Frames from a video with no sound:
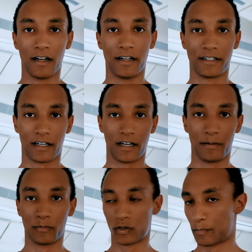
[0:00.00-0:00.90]
and
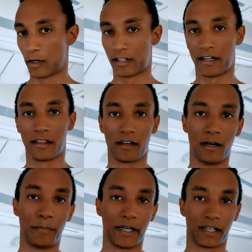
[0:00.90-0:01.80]
I'm supporting
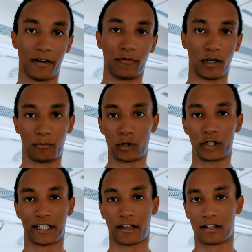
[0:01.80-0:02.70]
the P K four
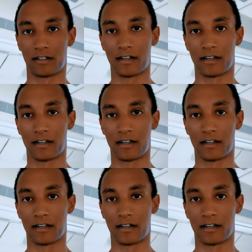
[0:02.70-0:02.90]
project